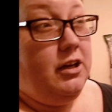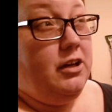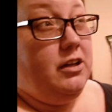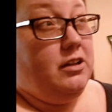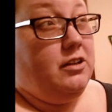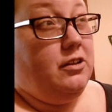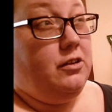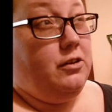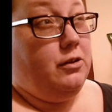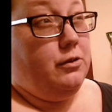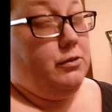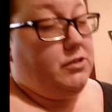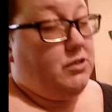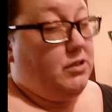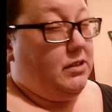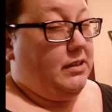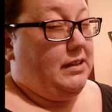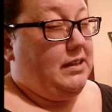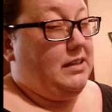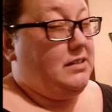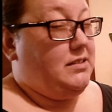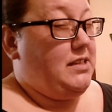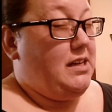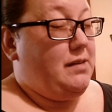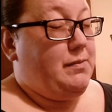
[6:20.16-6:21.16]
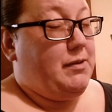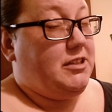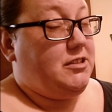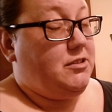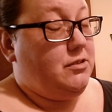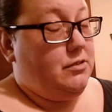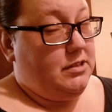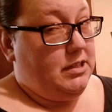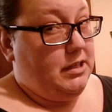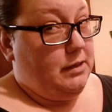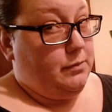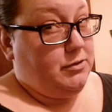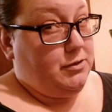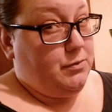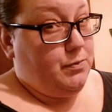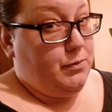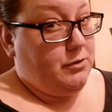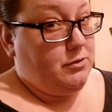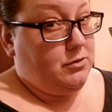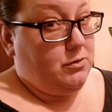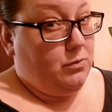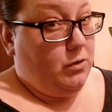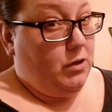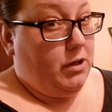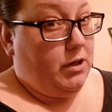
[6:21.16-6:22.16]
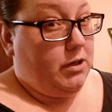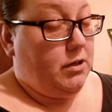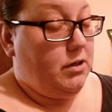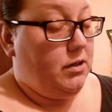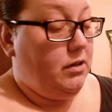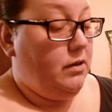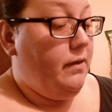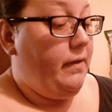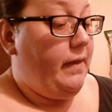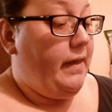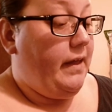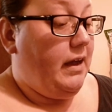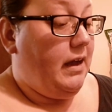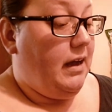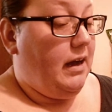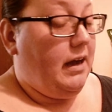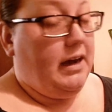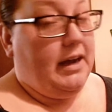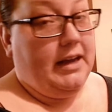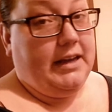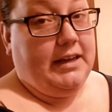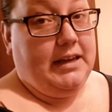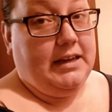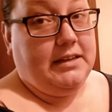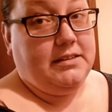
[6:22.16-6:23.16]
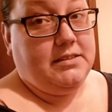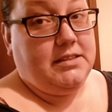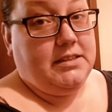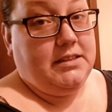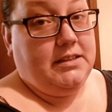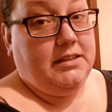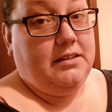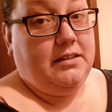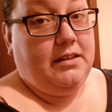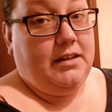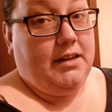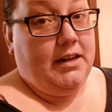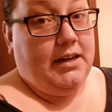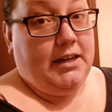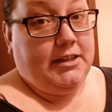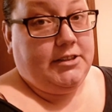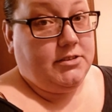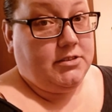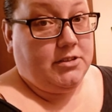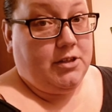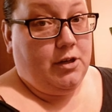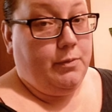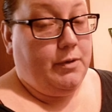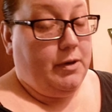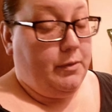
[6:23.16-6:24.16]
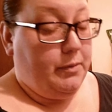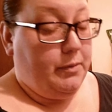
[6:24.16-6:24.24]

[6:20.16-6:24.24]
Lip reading: Usually they say about 2 tablespoons of water. I guess it, and I just go by my